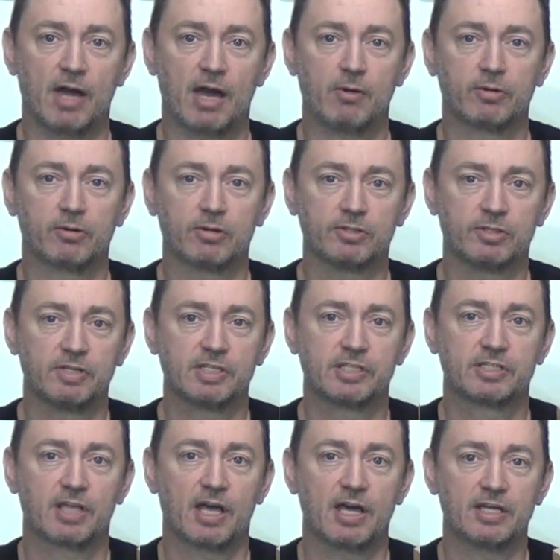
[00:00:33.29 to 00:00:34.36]
how I got to this
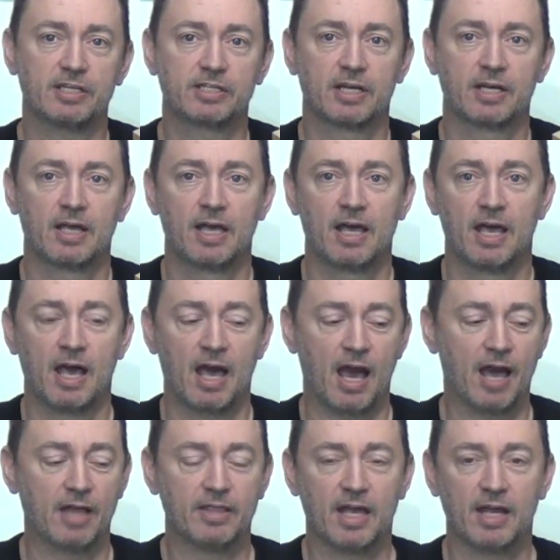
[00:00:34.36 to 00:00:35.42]
stage
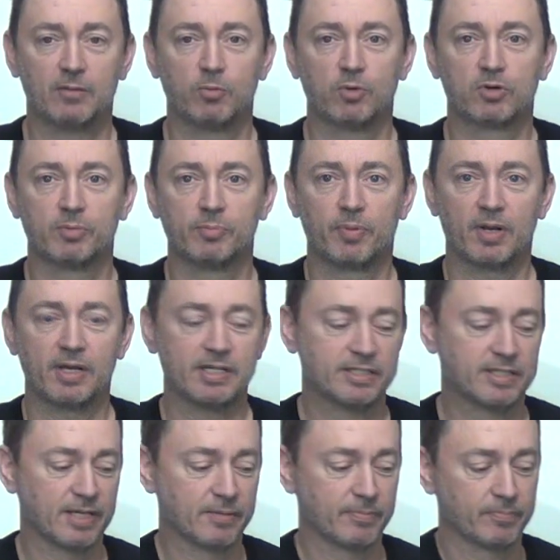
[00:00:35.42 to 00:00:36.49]
and then we'll complete
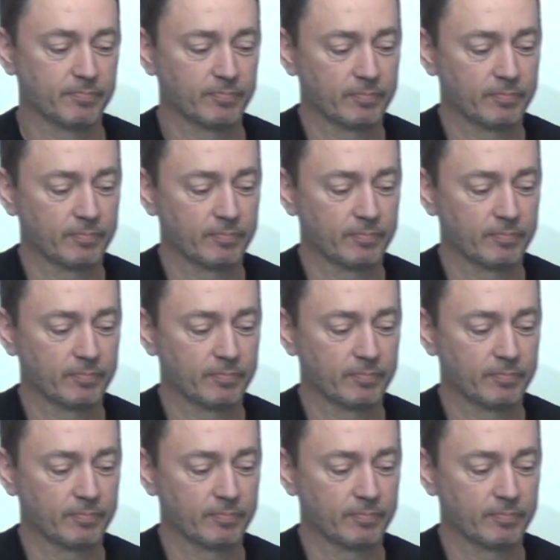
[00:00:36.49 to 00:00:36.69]
it.